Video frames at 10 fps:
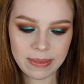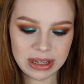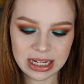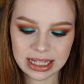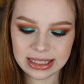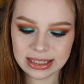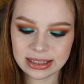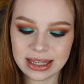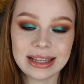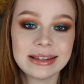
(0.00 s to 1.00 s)
I mean,
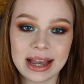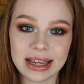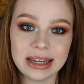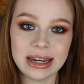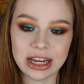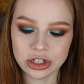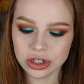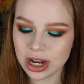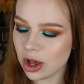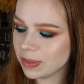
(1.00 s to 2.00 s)
it's like second
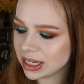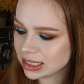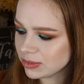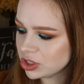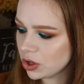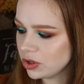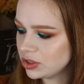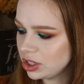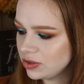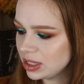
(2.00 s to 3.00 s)
nature now because I'm so
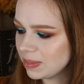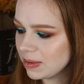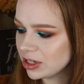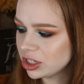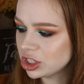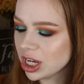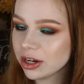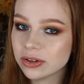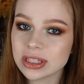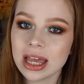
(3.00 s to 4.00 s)
used to using pigmented
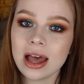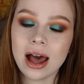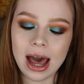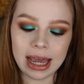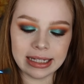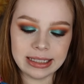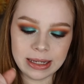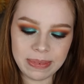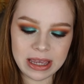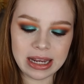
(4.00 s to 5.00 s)
shadows. I
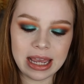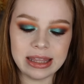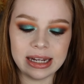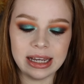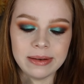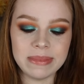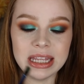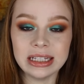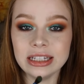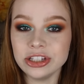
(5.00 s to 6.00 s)
dip in and then I
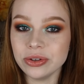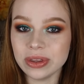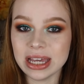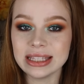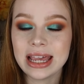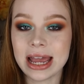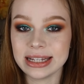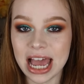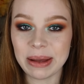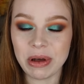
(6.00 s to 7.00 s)
immediately do this
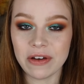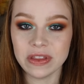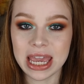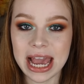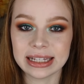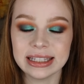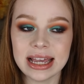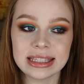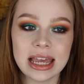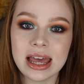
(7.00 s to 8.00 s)
and tap off the
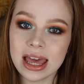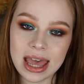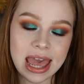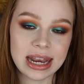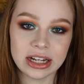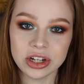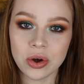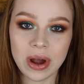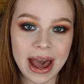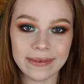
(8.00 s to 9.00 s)
excess and I
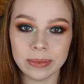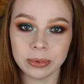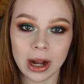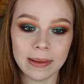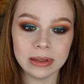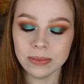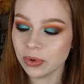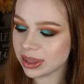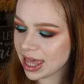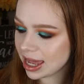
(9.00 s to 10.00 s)
don't have a problem
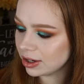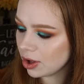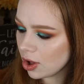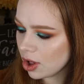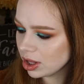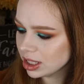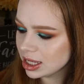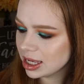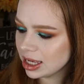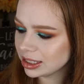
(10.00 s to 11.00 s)
with that at all.
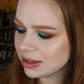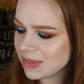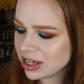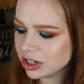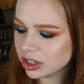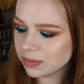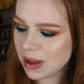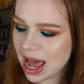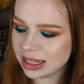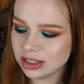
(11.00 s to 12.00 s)
It can make your
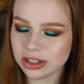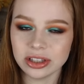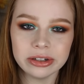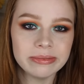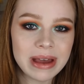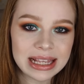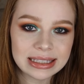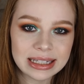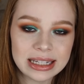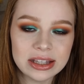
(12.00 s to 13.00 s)
palette look a little
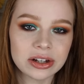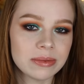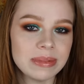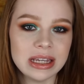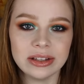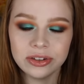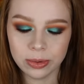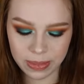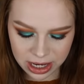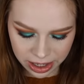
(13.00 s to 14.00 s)
messy. There can be a
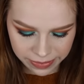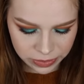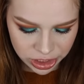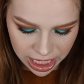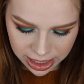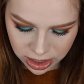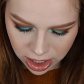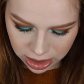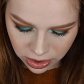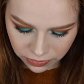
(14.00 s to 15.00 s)
little bit of shades
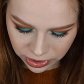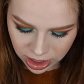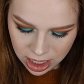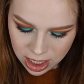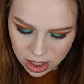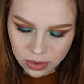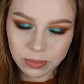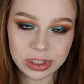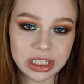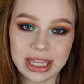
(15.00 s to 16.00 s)
all over,
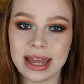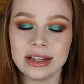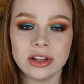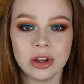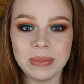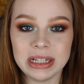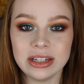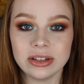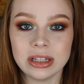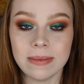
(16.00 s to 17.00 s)
which again is not a big
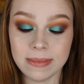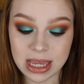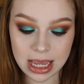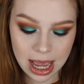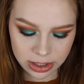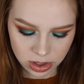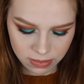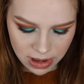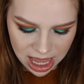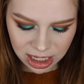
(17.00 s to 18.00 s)
deal to me. I
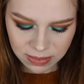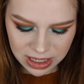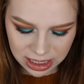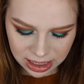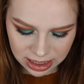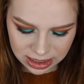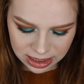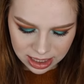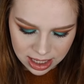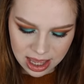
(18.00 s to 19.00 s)
don't mind
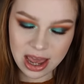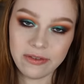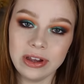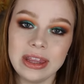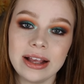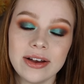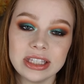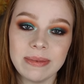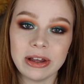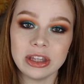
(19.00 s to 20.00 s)
because everything
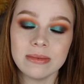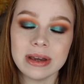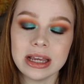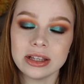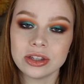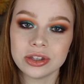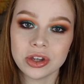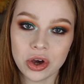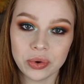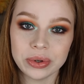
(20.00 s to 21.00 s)
else about them is
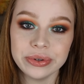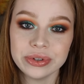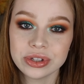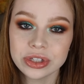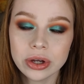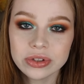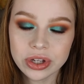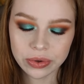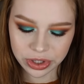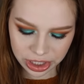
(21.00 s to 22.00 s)
so, so,
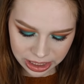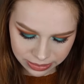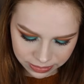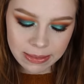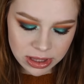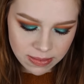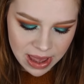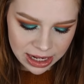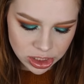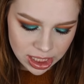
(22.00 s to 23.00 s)
so good. Some of the
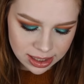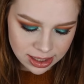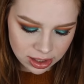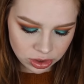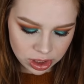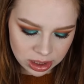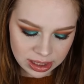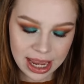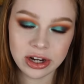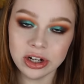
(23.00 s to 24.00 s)
matte shades that look
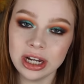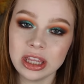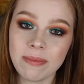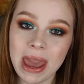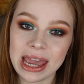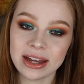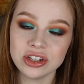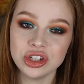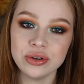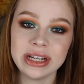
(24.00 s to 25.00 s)
lighter in the
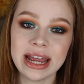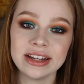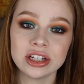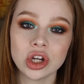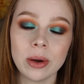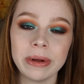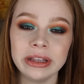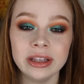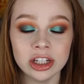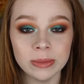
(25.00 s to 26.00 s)
pan do tend to show up a
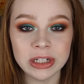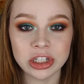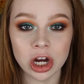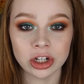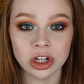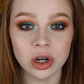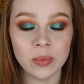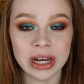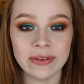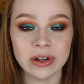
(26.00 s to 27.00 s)
little bit darker
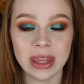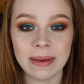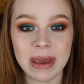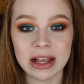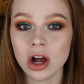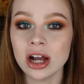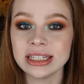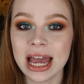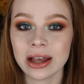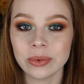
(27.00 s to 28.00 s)
whenever they make
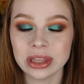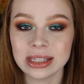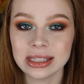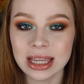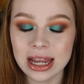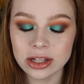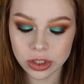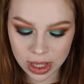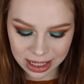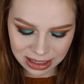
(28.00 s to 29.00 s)
contact with the skin,
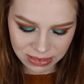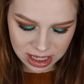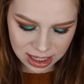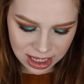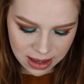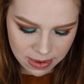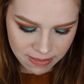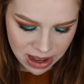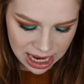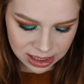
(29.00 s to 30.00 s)
so that's something to keep in
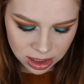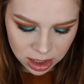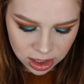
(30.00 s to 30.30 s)
mind.